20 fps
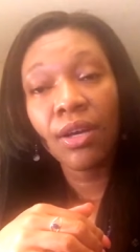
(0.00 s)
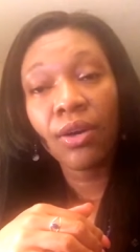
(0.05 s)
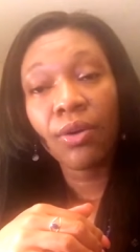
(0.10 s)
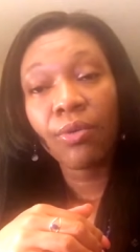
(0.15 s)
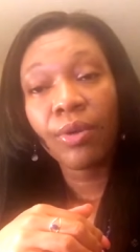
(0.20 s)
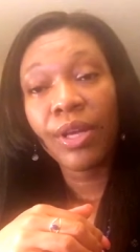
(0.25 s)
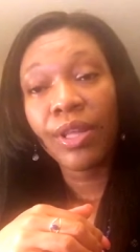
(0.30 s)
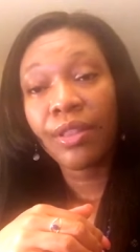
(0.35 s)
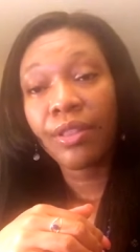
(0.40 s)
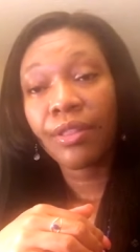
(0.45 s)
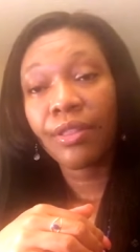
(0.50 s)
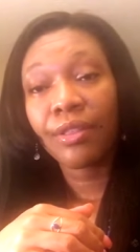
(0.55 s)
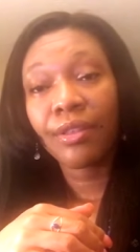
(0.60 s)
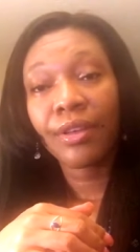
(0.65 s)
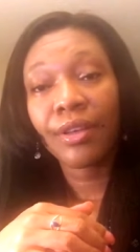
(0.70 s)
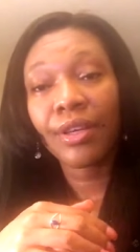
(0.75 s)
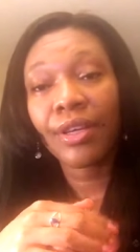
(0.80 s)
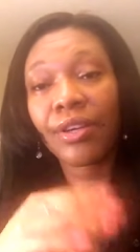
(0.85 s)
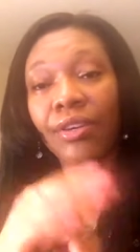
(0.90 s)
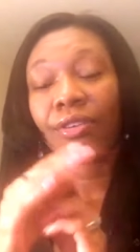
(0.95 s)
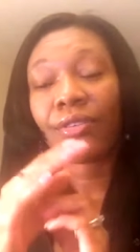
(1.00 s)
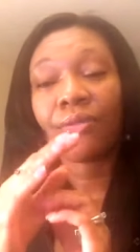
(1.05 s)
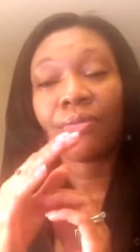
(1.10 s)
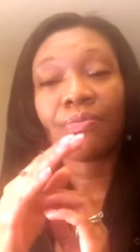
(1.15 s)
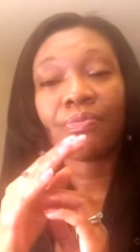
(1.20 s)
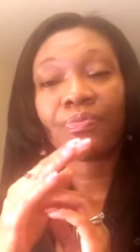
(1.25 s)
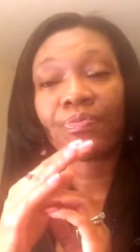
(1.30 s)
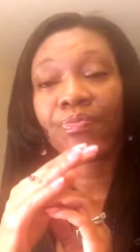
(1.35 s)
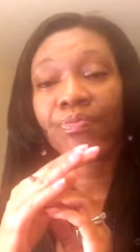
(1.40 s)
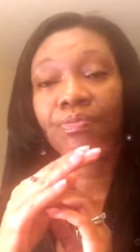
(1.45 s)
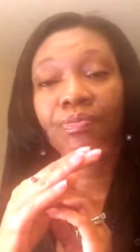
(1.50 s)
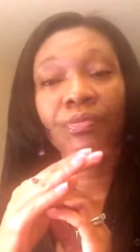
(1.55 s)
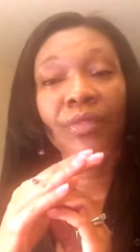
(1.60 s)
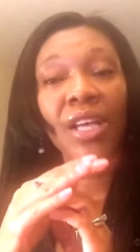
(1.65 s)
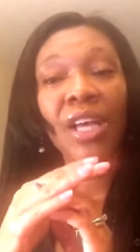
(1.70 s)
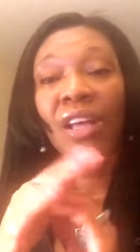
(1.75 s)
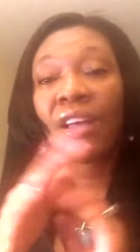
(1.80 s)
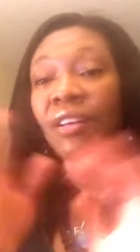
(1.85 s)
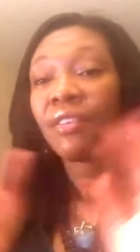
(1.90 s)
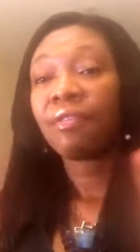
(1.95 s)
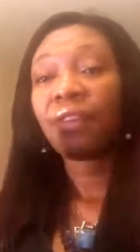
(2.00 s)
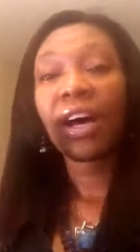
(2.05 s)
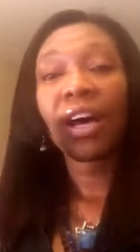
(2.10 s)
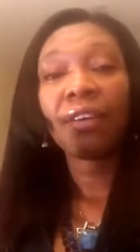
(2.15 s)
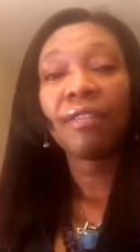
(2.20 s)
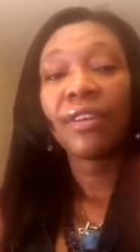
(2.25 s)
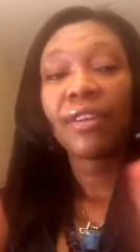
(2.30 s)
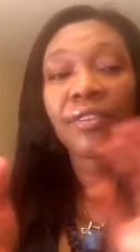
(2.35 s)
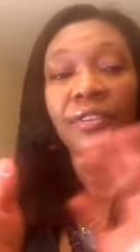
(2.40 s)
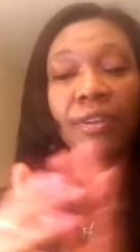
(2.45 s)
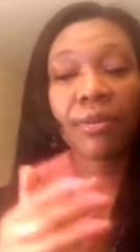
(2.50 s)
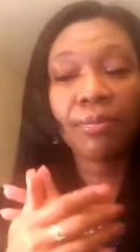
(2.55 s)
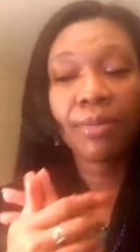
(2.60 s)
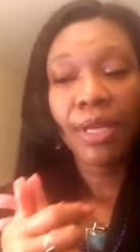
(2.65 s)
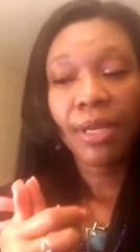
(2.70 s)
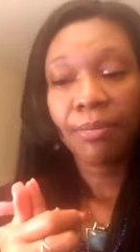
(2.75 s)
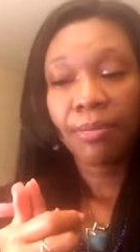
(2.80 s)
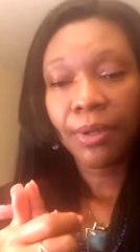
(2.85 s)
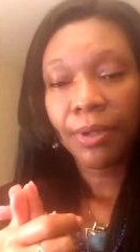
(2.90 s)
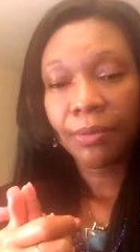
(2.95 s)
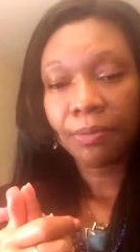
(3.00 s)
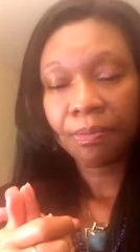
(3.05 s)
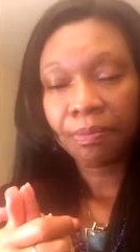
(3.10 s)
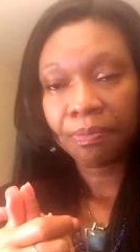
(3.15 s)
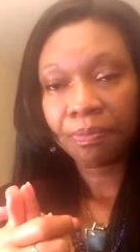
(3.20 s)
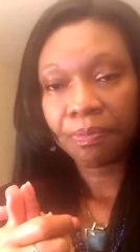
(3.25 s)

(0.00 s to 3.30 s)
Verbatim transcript: with, you know, five different people,